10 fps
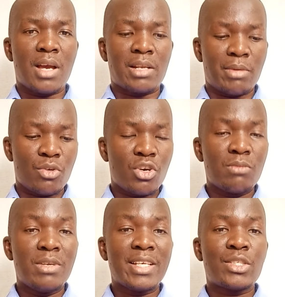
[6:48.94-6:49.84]
And may
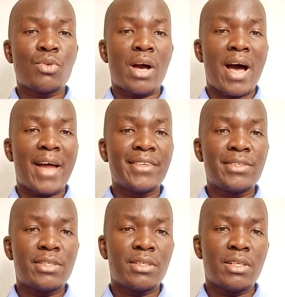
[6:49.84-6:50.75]
God bless your
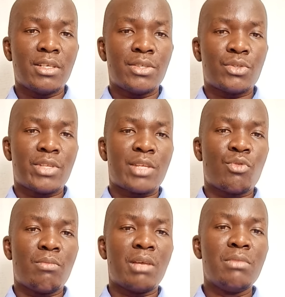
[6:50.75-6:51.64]
hands so that
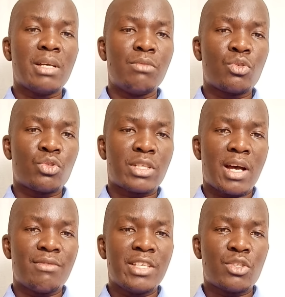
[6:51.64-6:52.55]
we may be able to
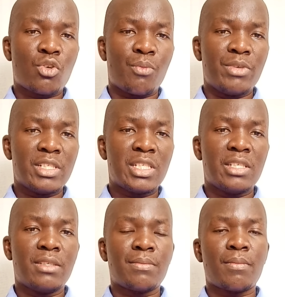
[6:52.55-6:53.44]
serve this
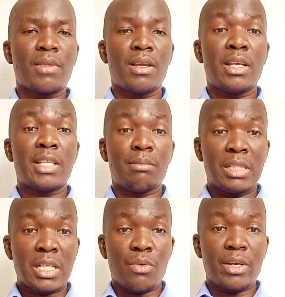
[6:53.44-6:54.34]
community in a
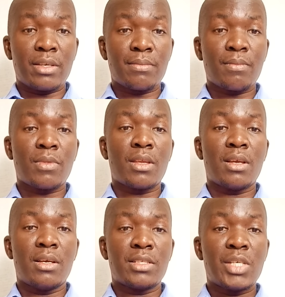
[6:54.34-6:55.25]
better way.
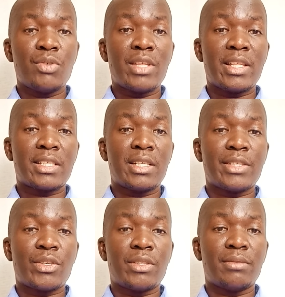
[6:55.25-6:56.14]
See you in the next lesson.